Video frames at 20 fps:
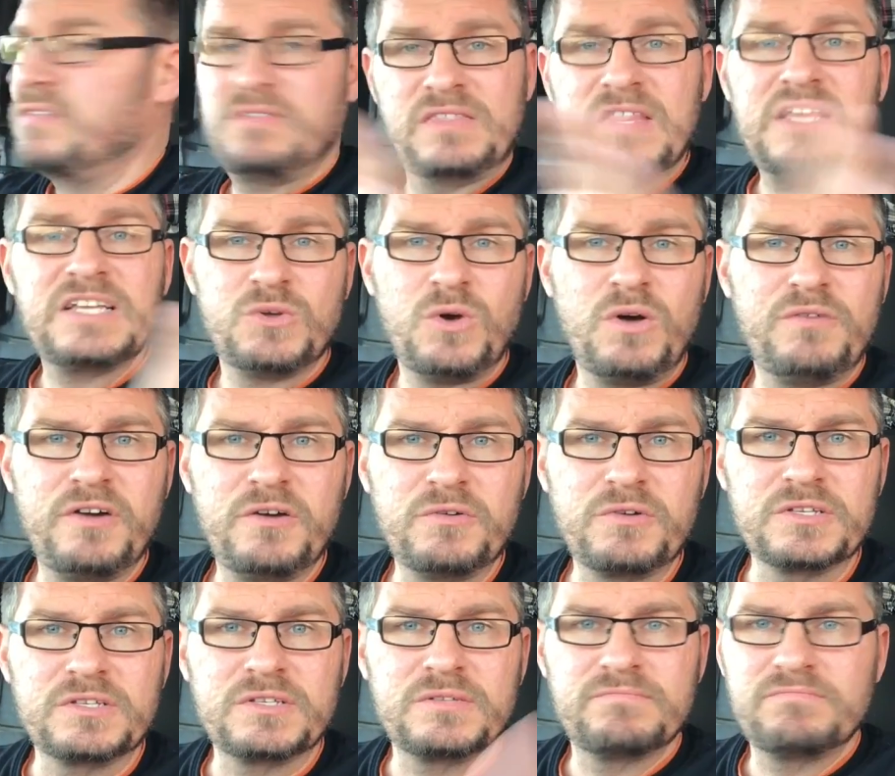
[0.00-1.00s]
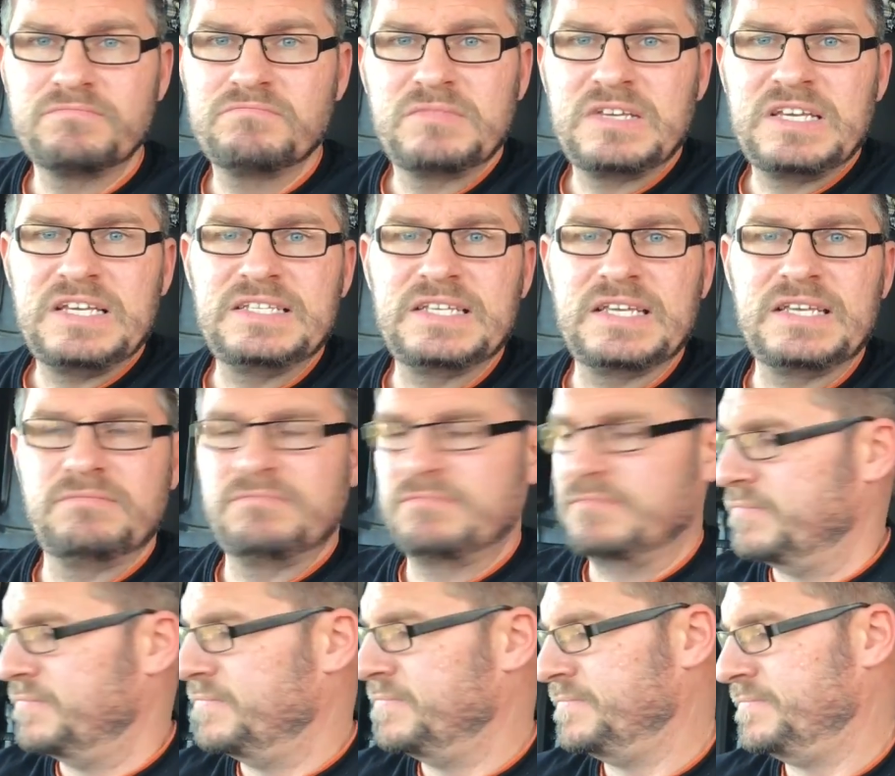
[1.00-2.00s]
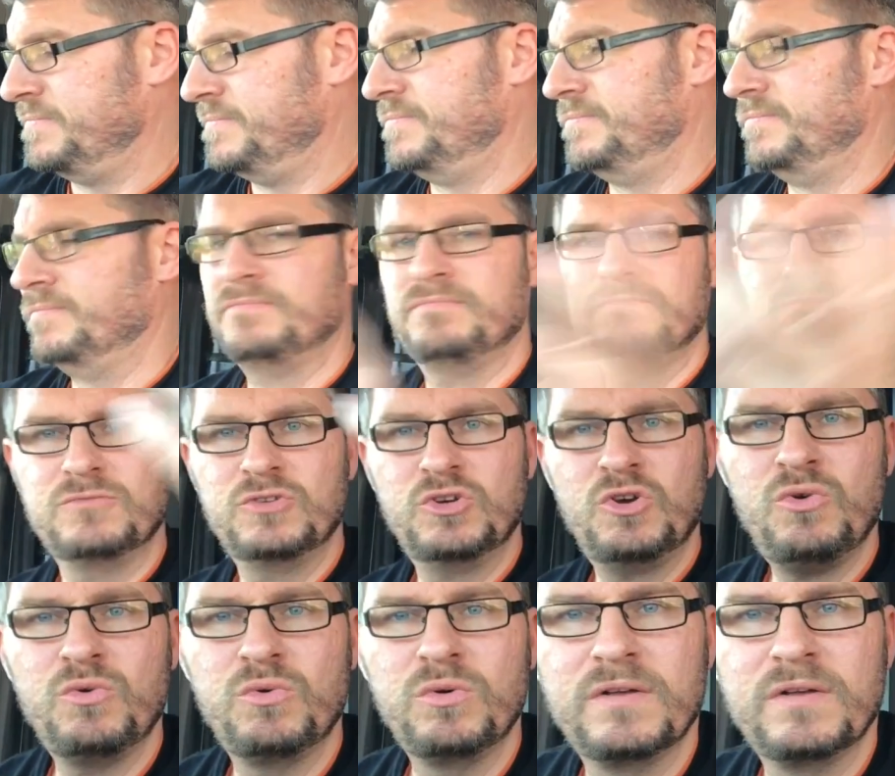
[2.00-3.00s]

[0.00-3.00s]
That's our focus. Easy. Cool.